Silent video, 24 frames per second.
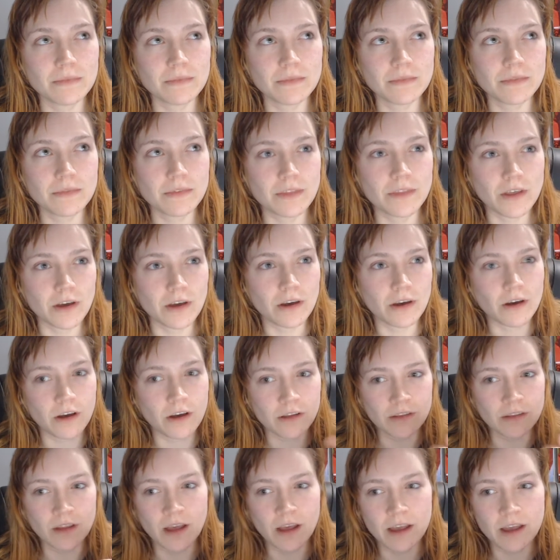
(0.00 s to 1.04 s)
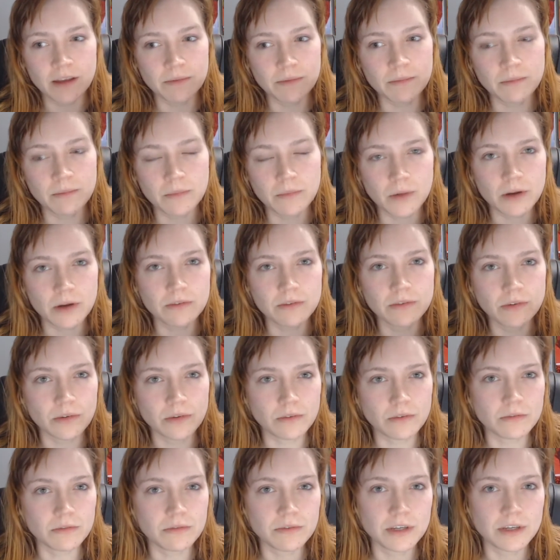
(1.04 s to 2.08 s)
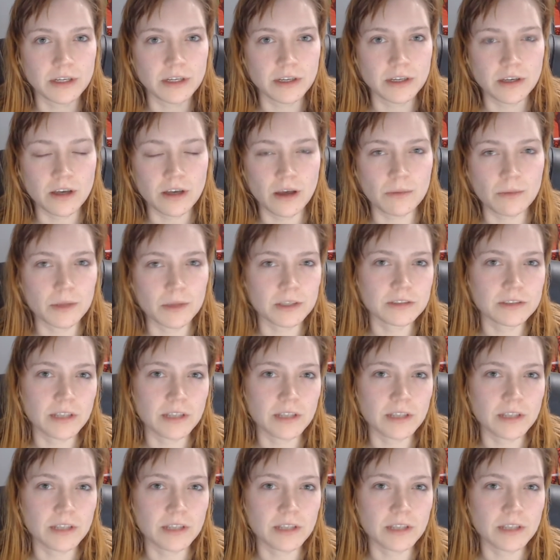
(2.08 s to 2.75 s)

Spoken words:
the online Marvel reading comics,